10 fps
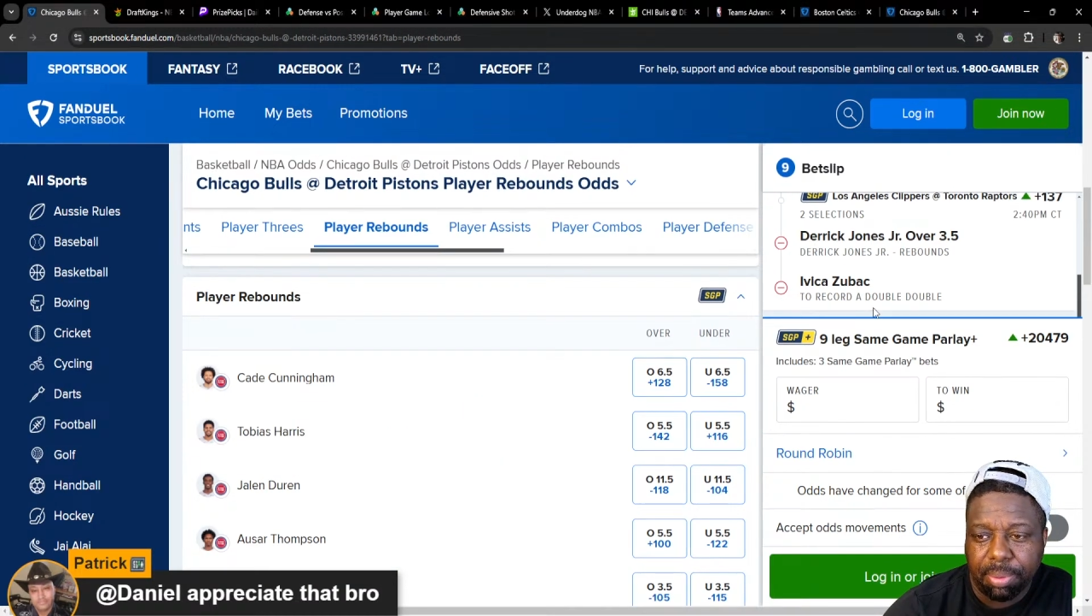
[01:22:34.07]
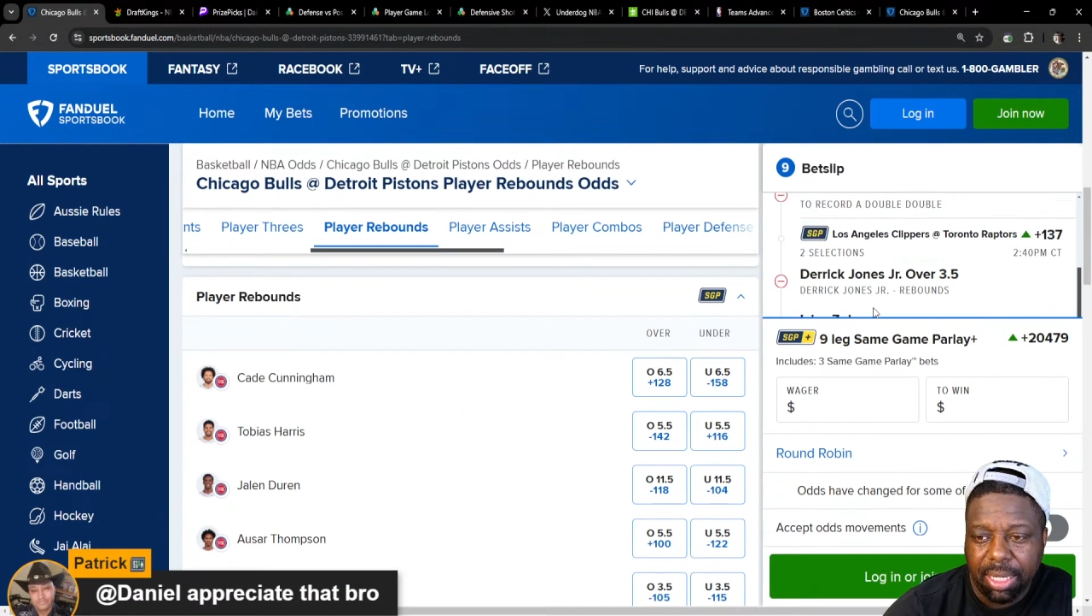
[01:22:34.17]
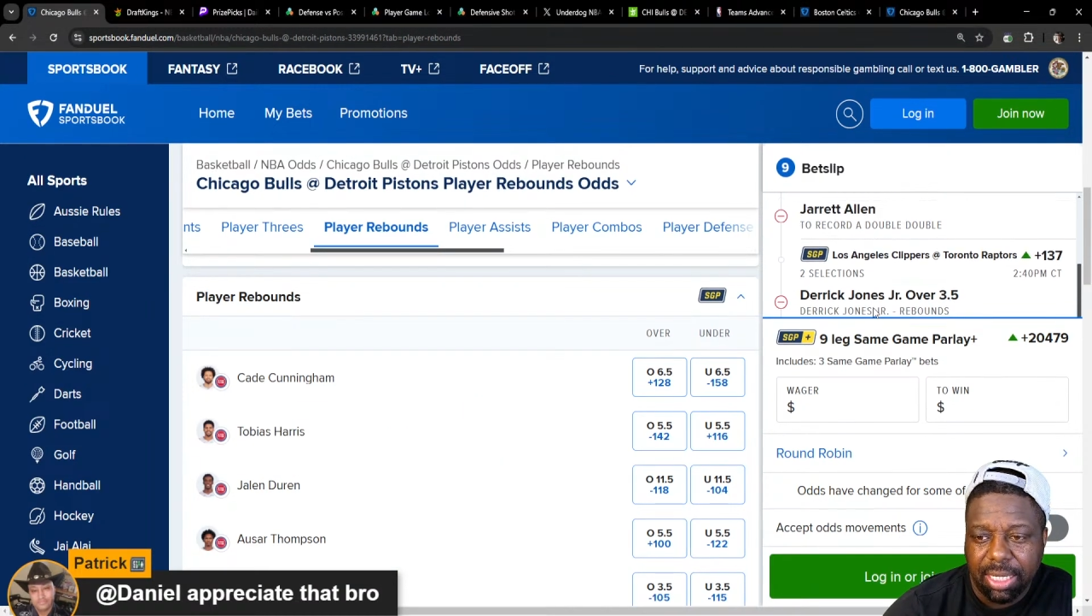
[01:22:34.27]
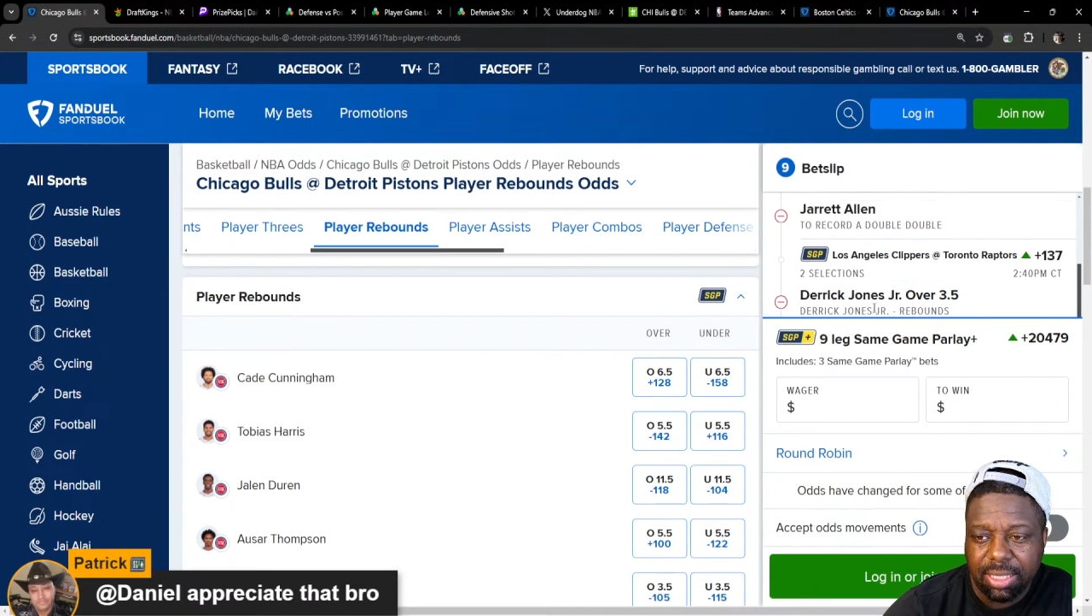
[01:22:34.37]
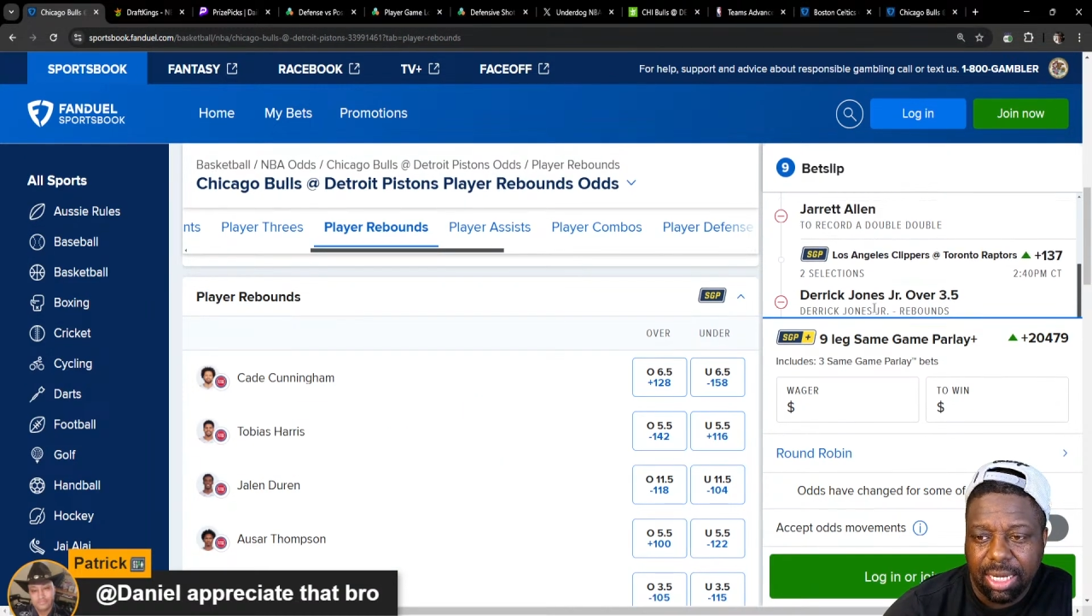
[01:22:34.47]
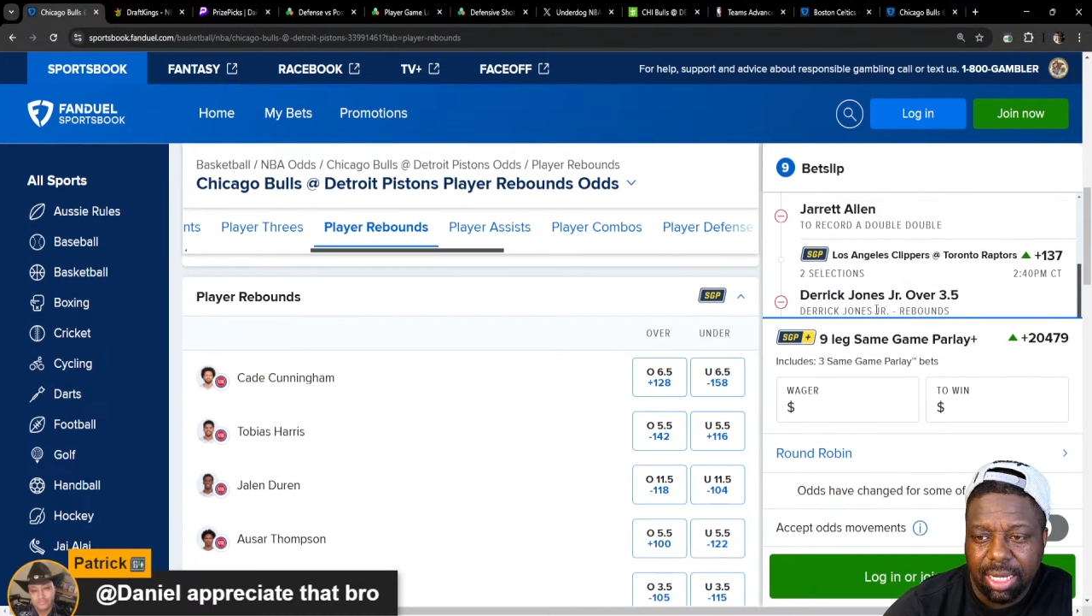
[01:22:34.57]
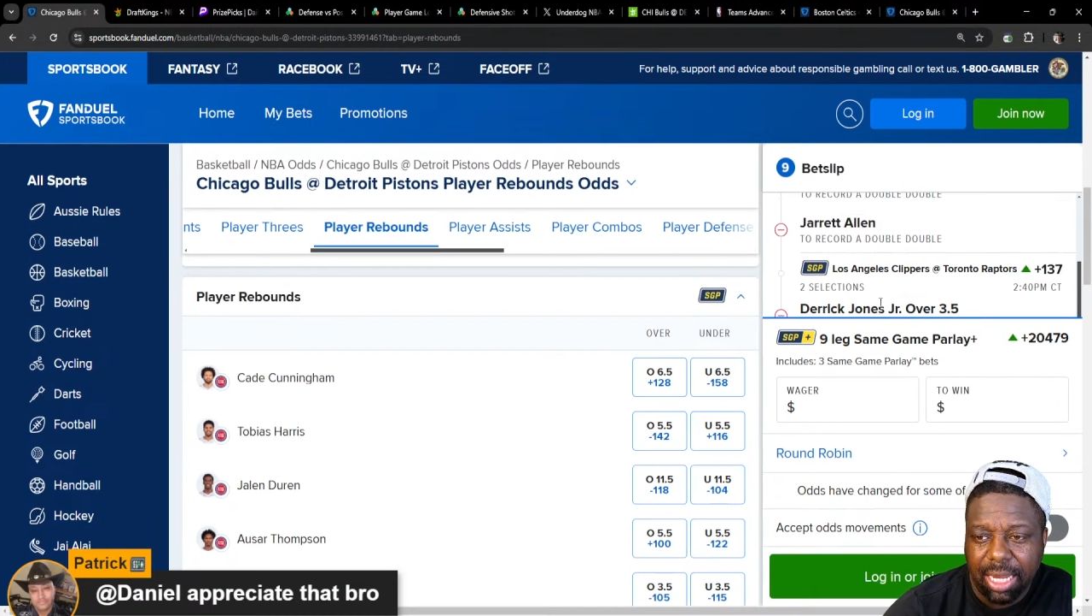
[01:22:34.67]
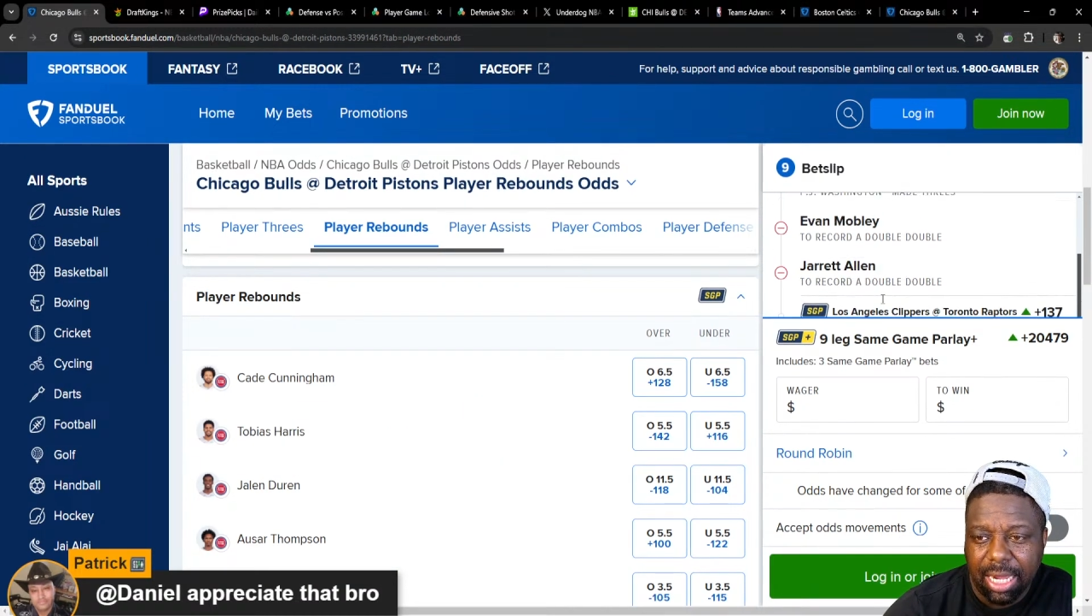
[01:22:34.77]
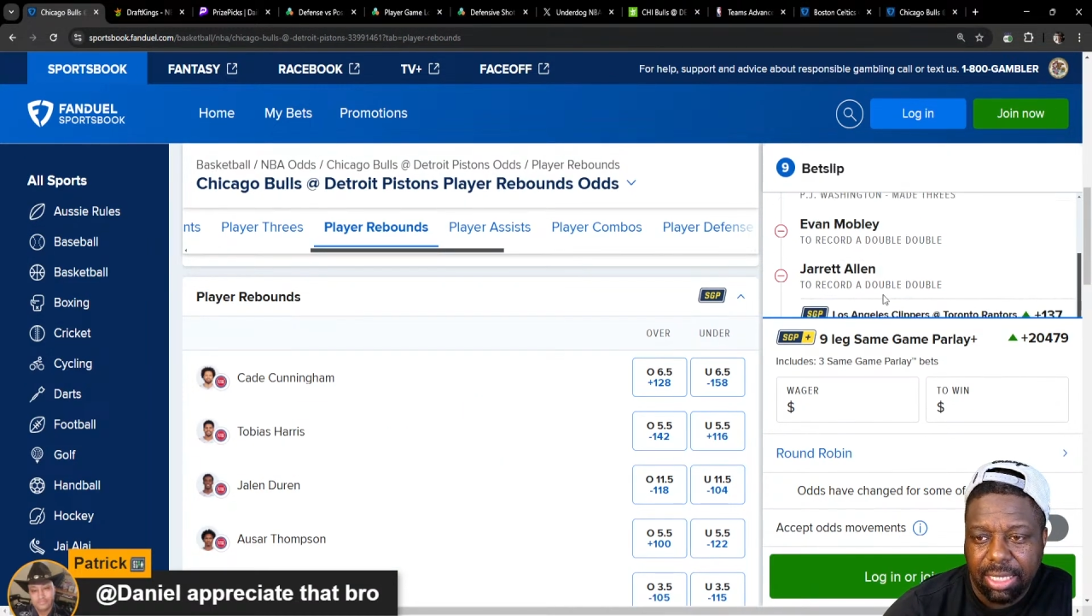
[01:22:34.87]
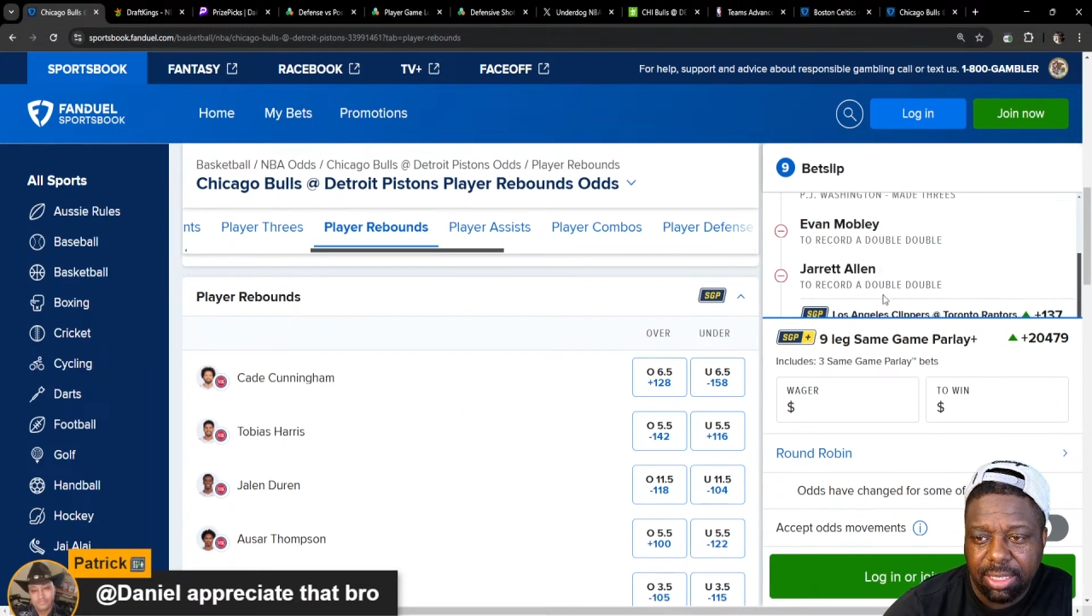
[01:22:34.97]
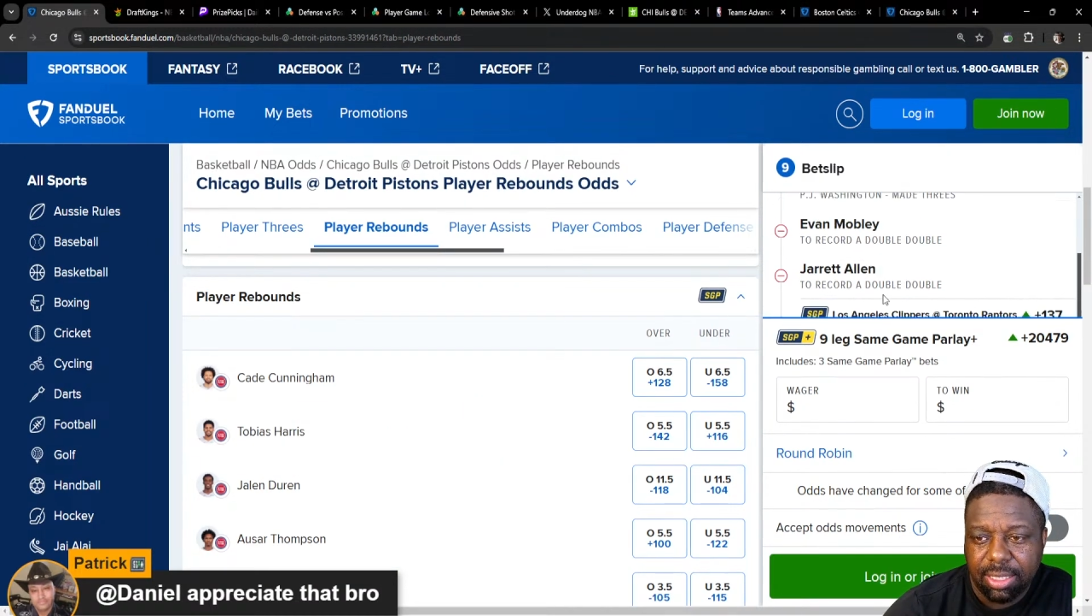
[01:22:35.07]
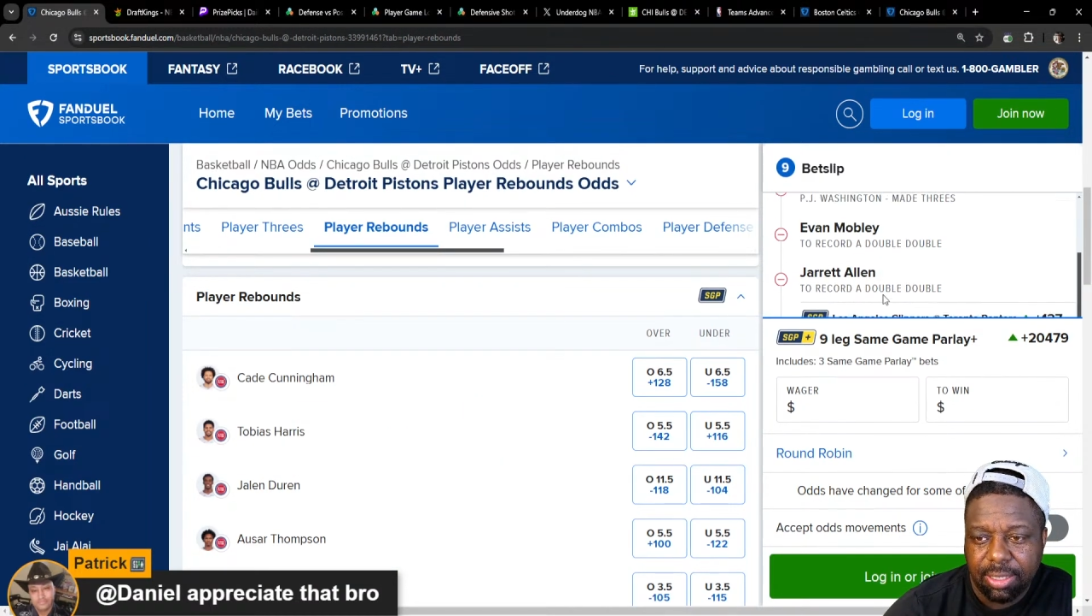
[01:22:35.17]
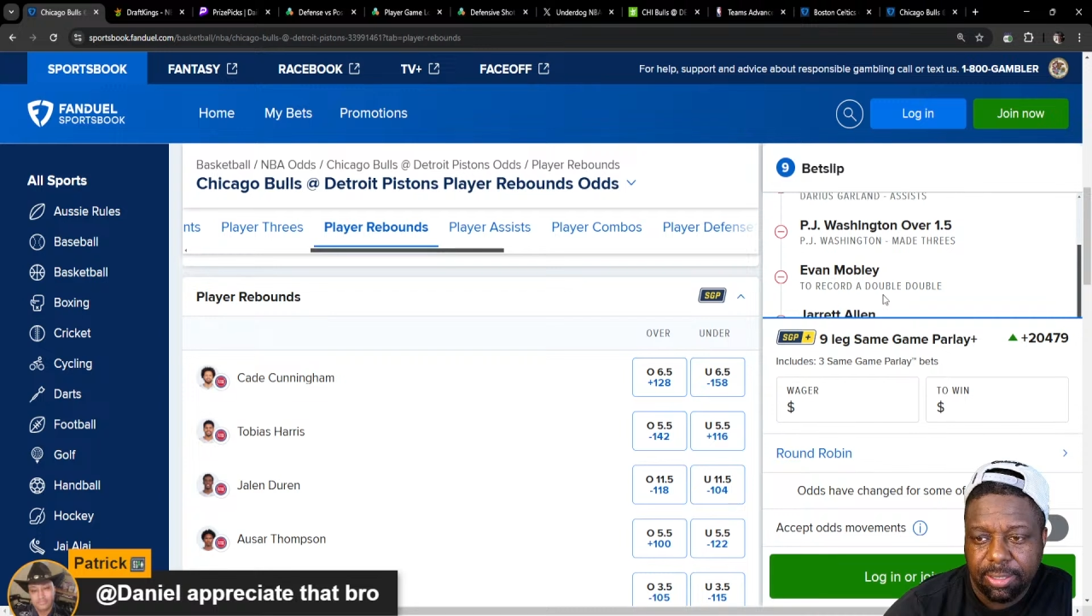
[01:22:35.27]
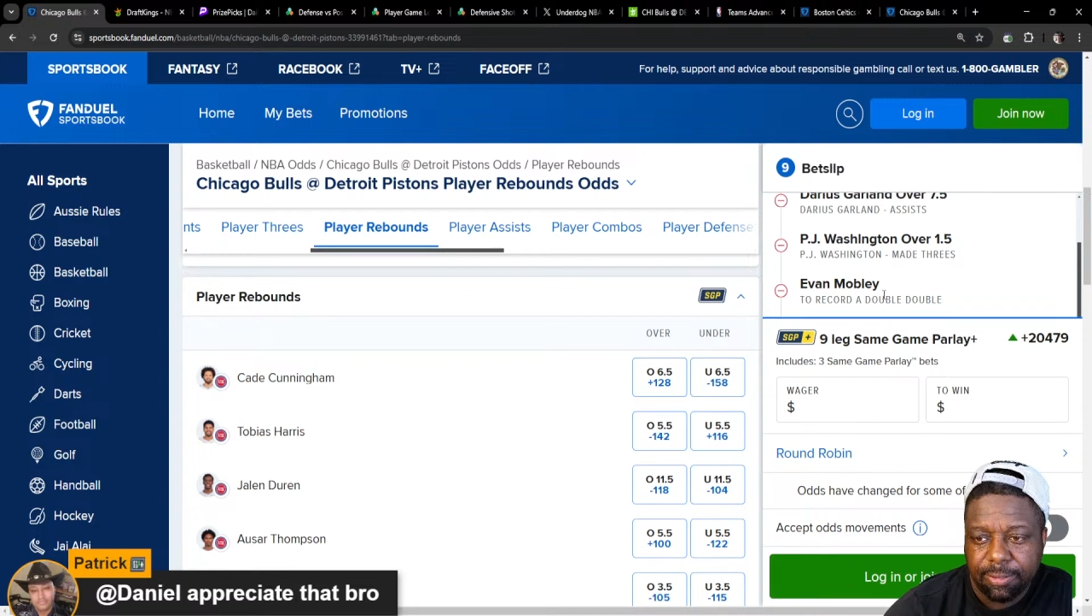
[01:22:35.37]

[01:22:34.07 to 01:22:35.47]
players that I liked,